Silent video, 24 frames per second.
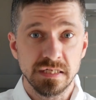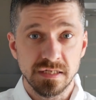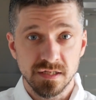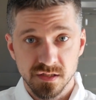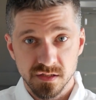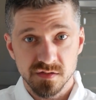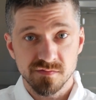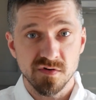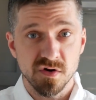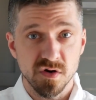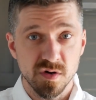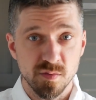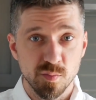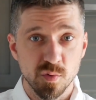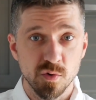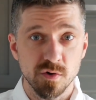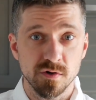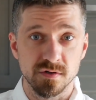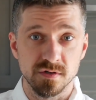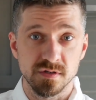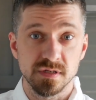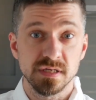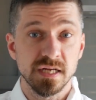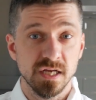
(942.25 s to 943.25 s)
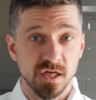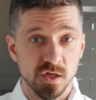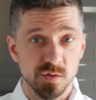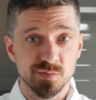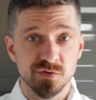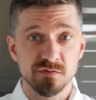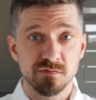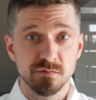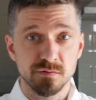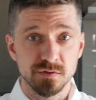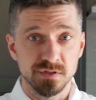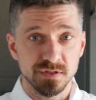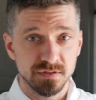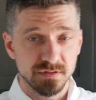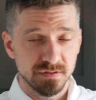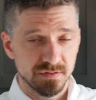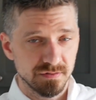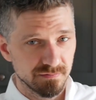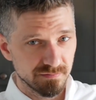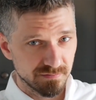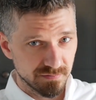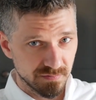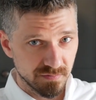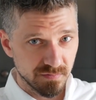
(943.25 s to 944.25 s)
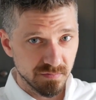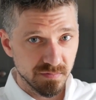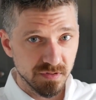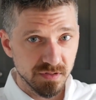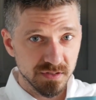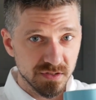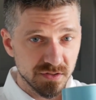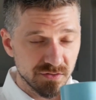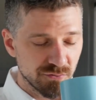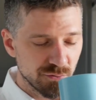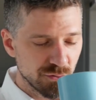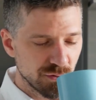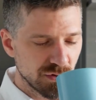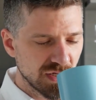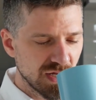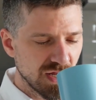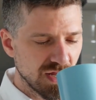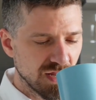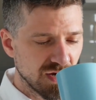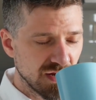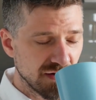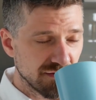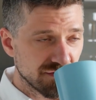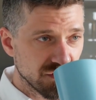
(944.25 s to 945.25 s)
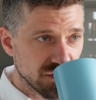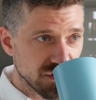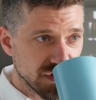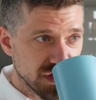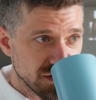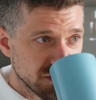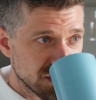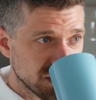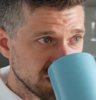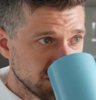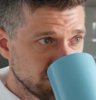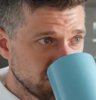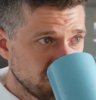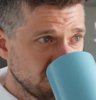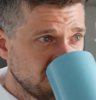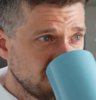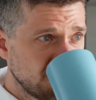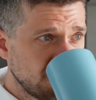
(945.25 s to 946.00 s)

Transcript: It's very important, helps your voice. Let's try it again after another sip.